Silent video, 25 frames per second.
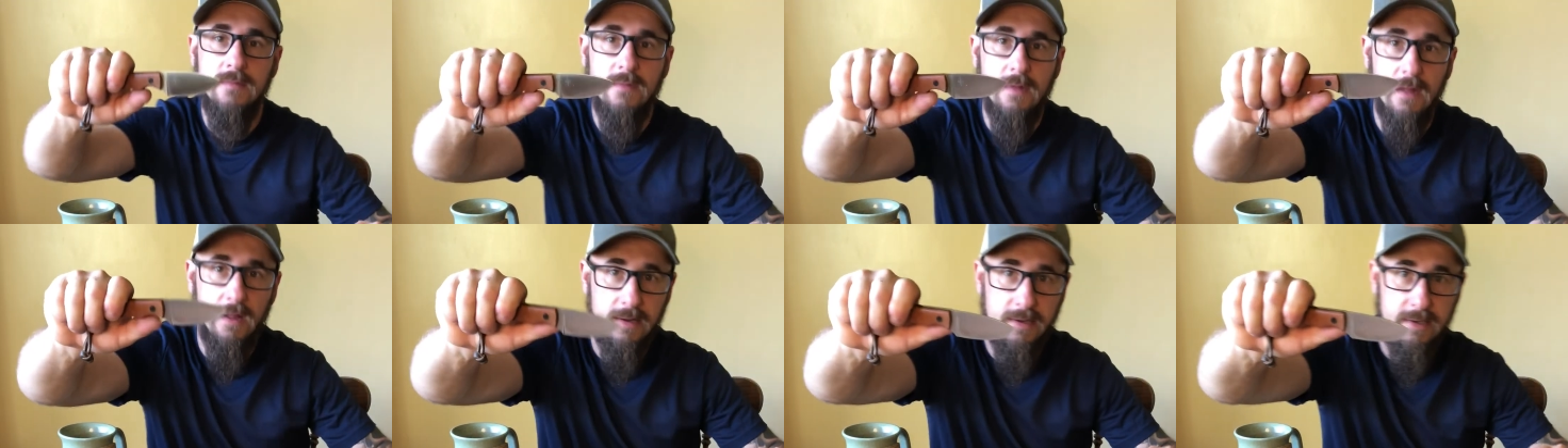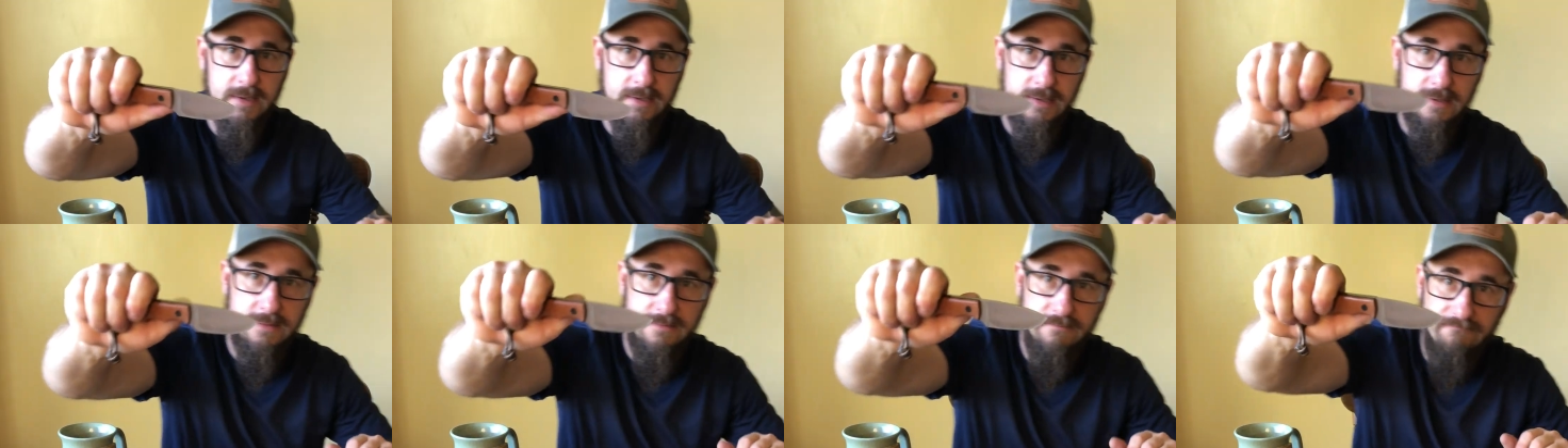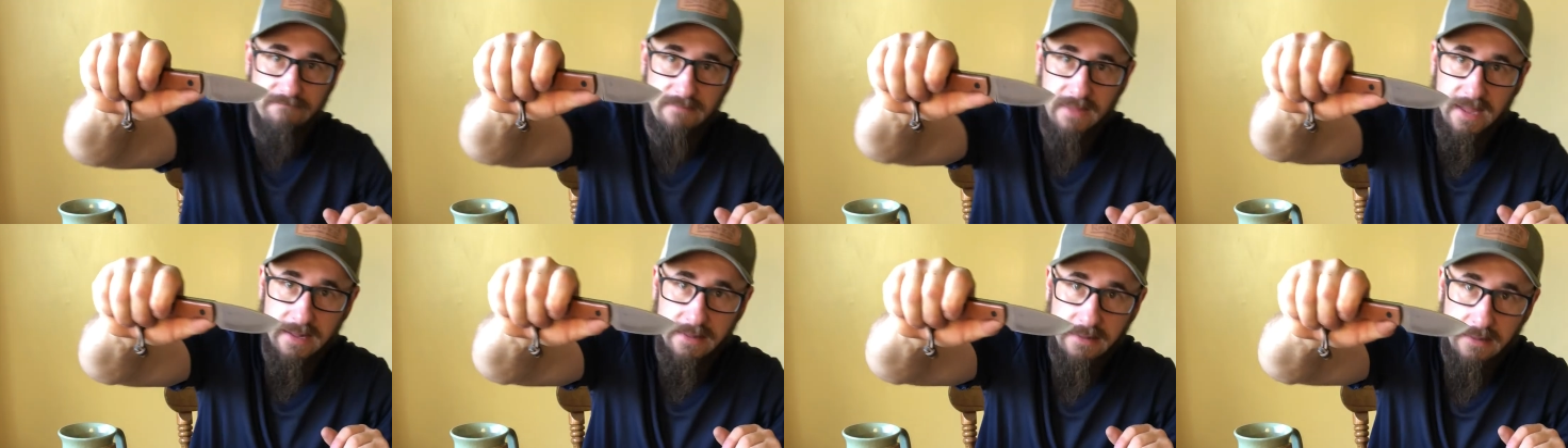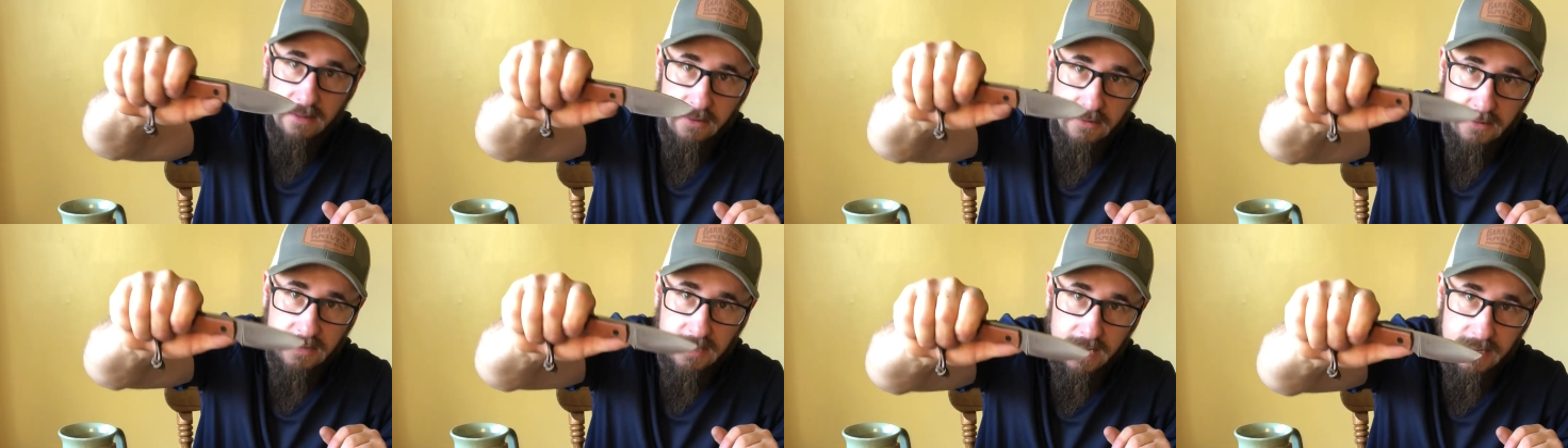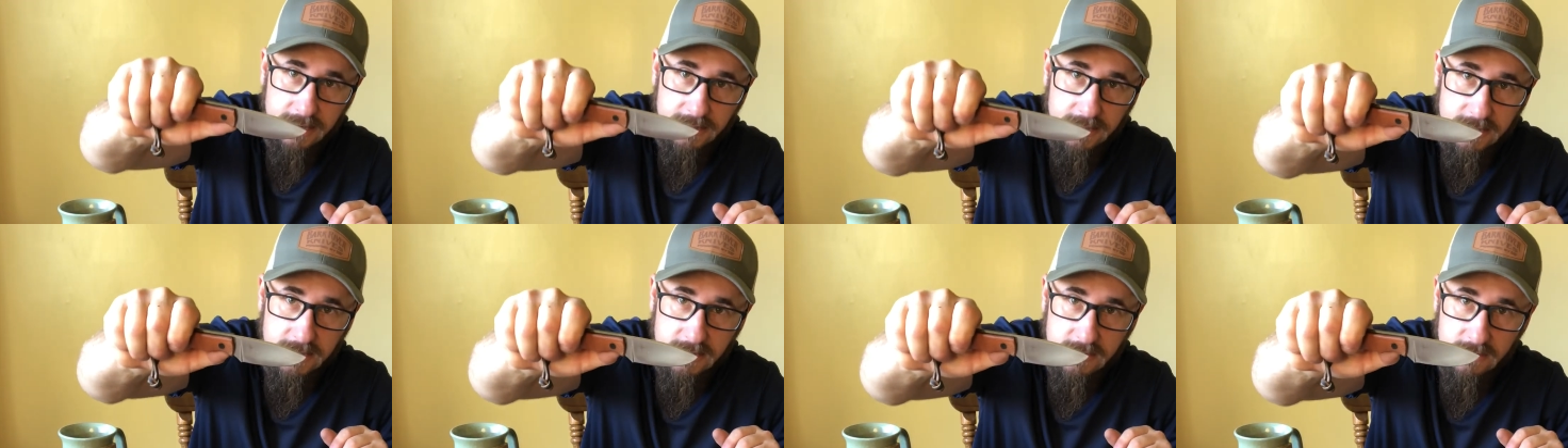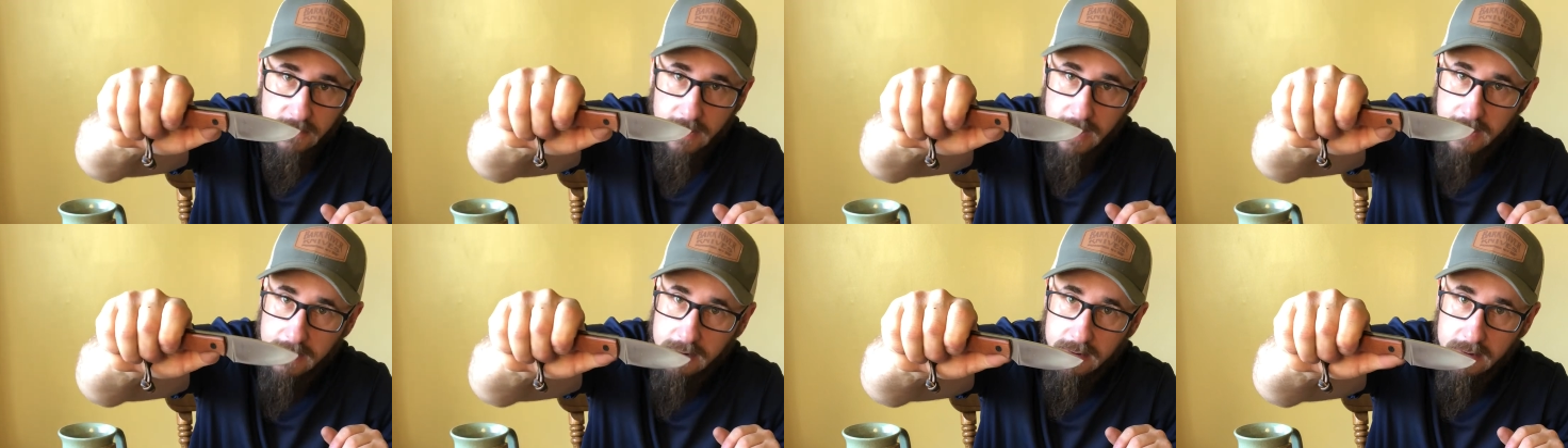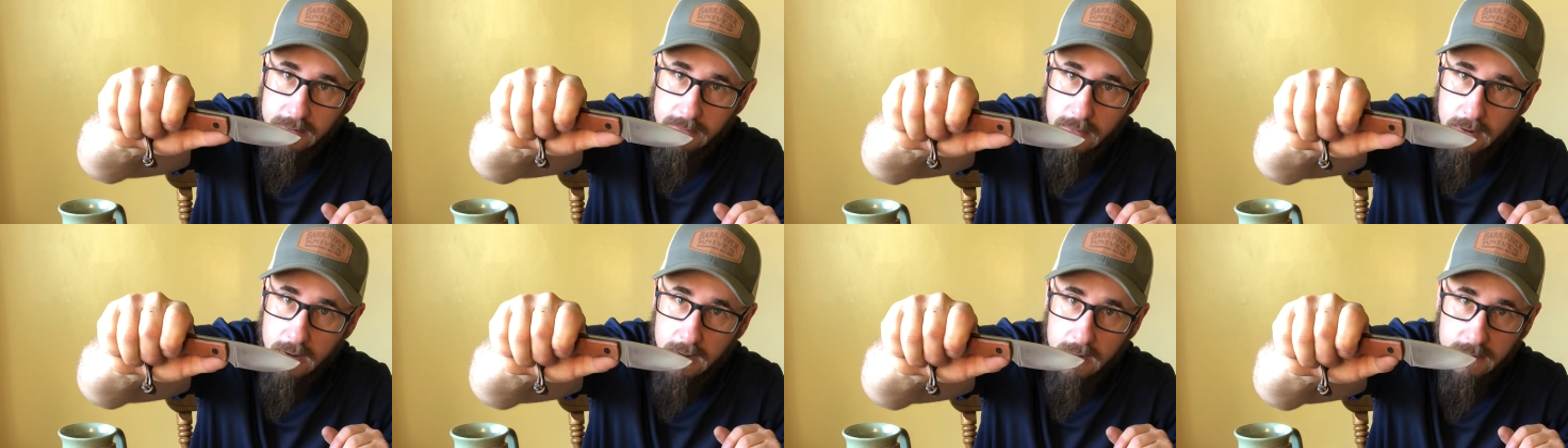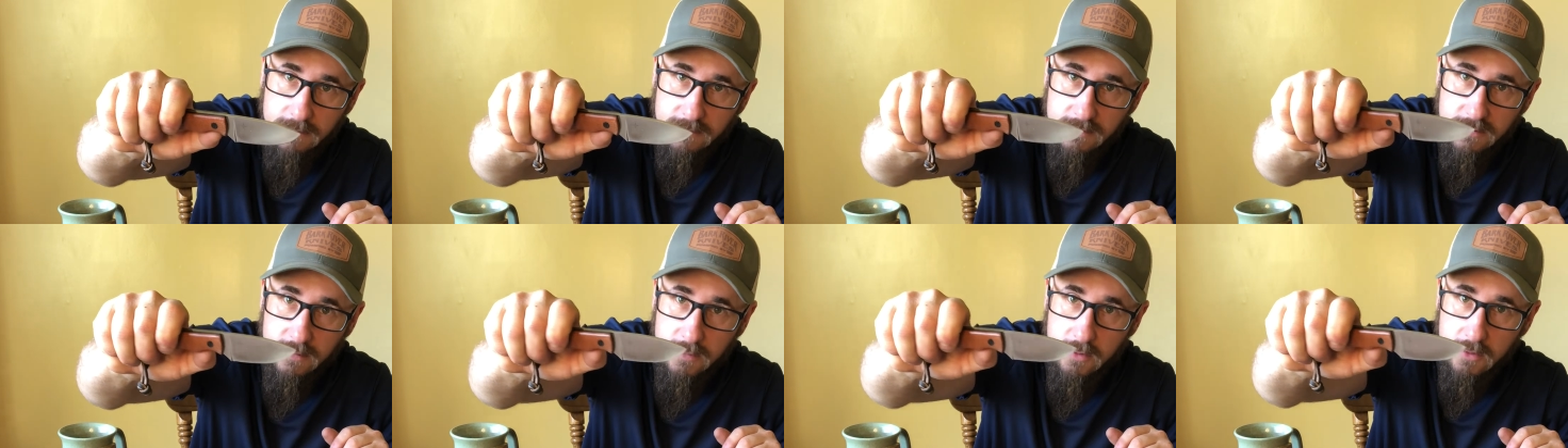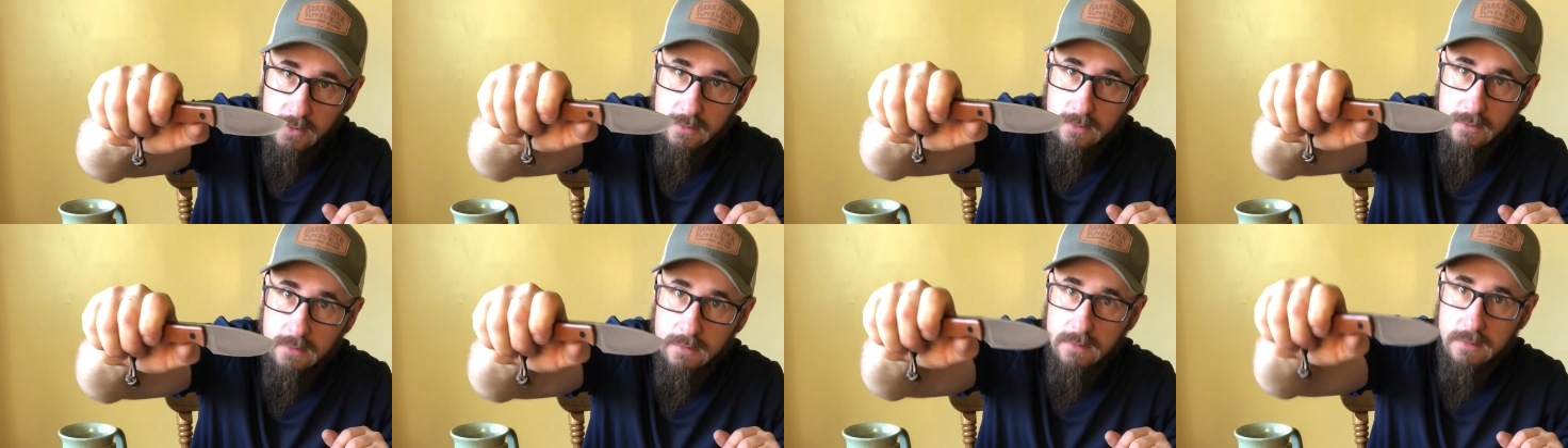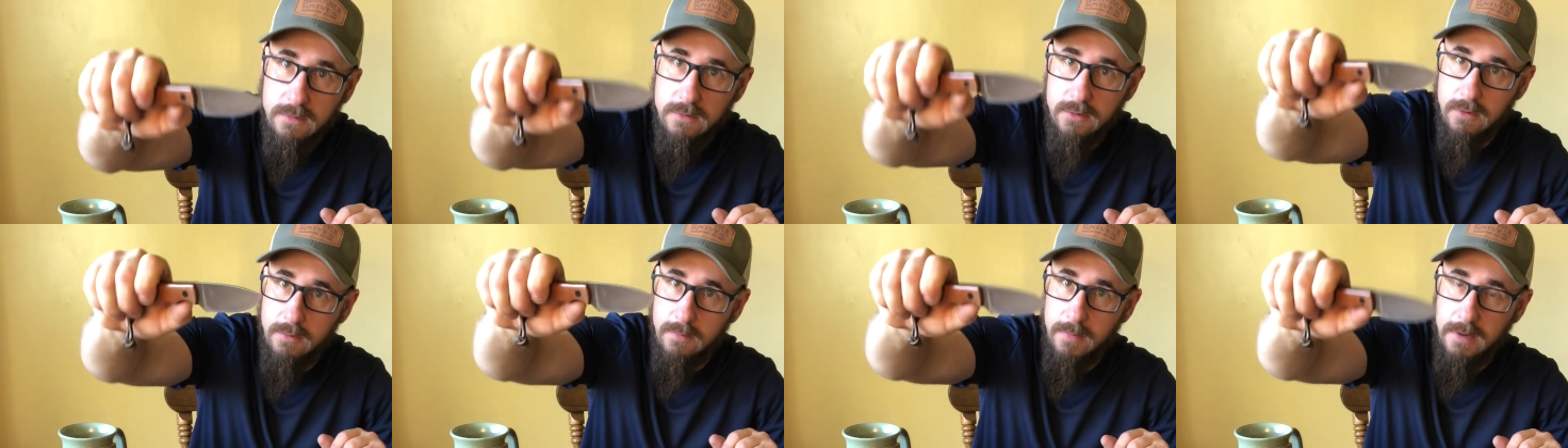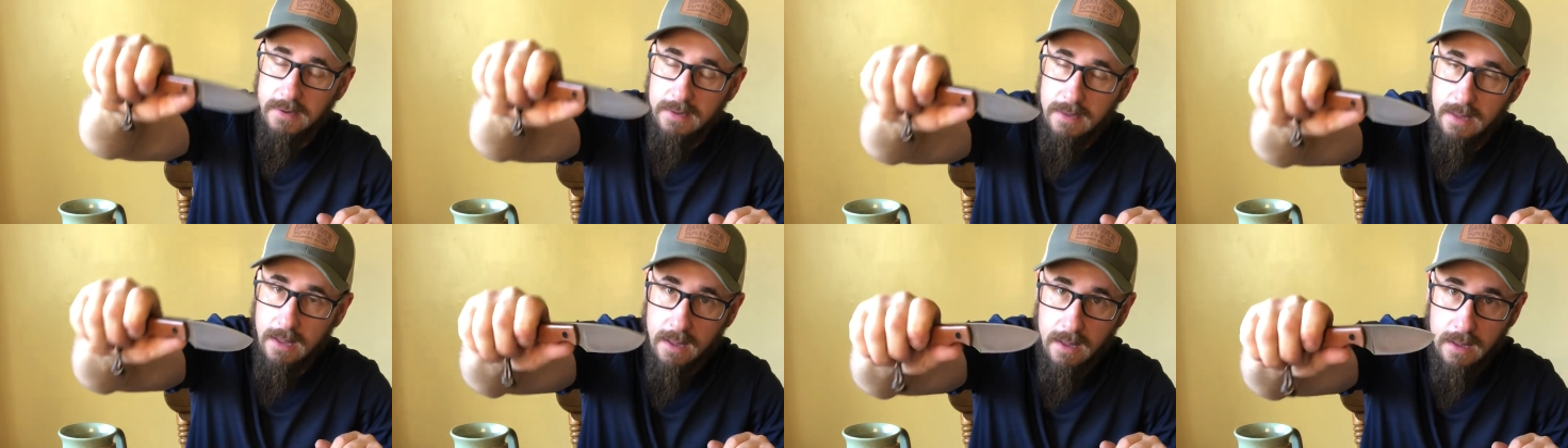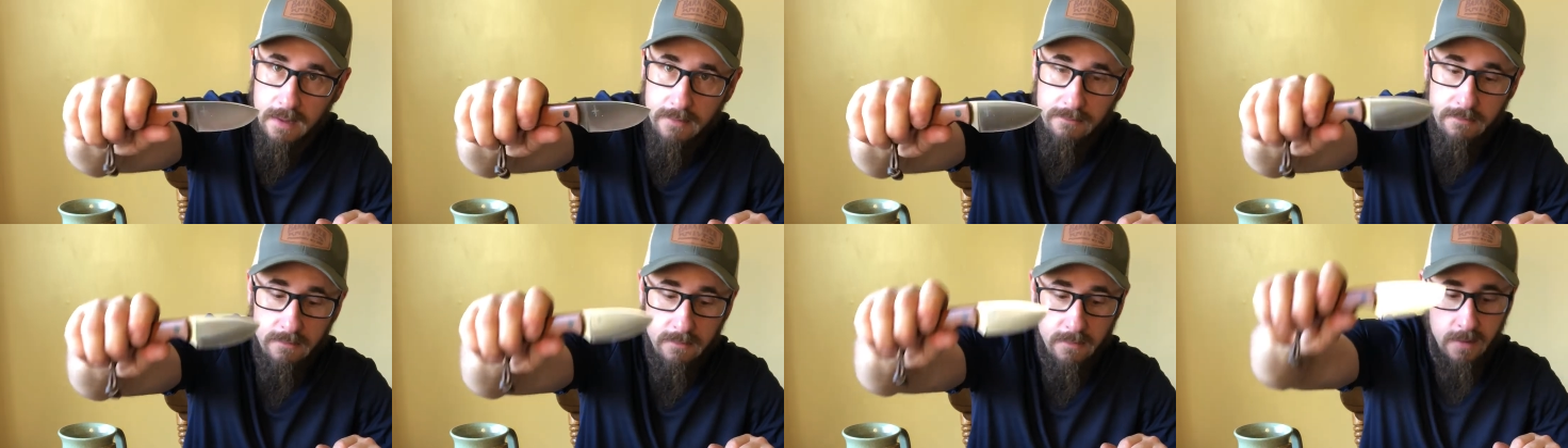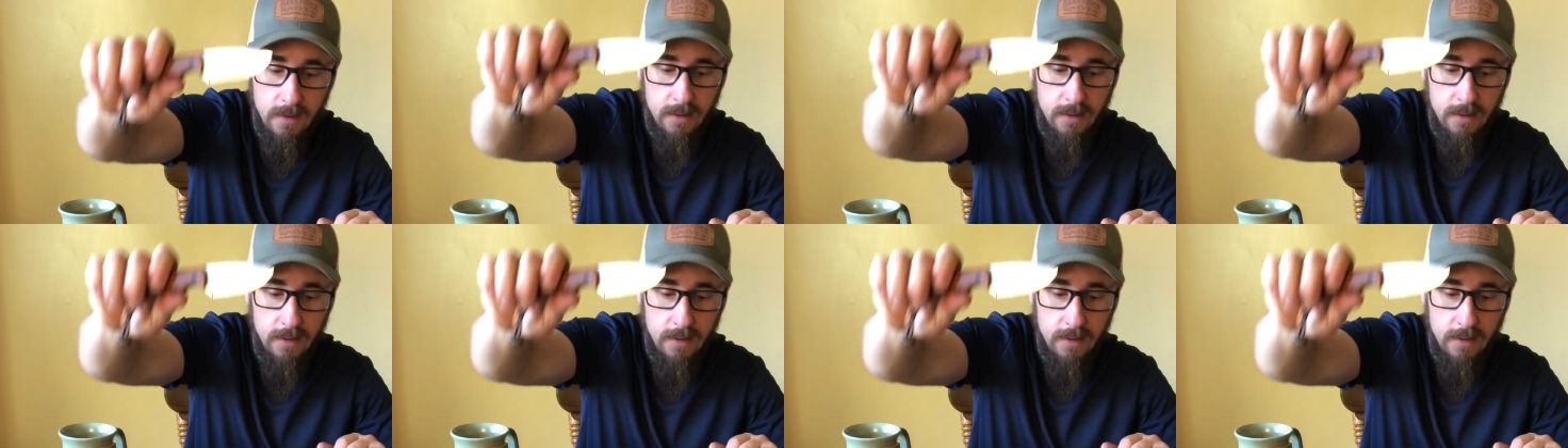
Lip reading: I just hit those edges, rounded them off smooth, took my time,